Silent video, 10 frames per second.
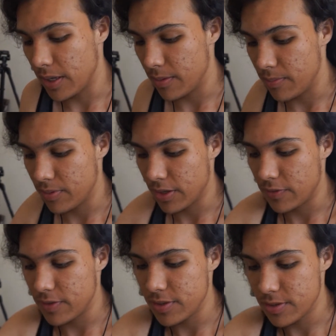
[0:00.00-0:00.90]
got
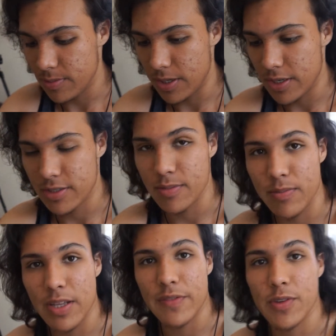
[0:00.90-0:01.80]
breakfast. We got
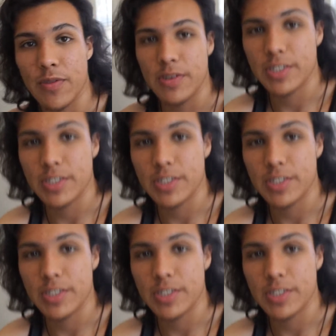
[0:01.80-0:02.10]
some leftover